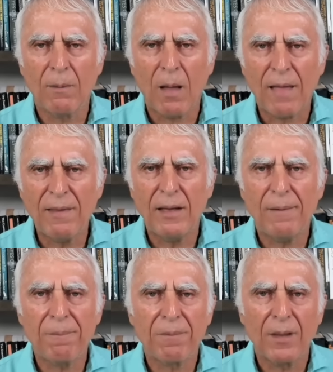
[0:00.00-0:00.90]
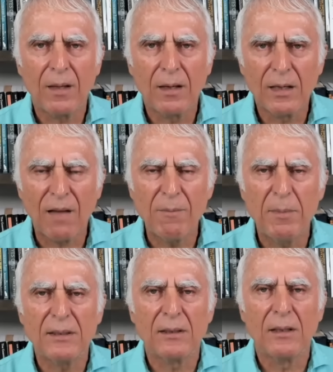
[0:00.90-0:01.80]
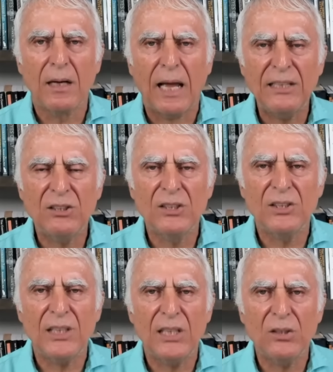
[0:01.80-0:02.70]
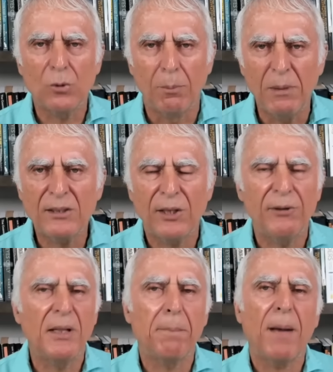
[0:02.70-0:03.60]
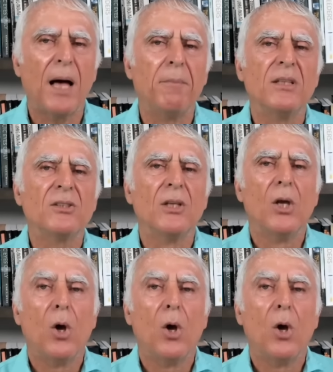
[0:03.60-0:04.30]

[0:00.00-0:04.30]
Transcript: other government agencies or military departments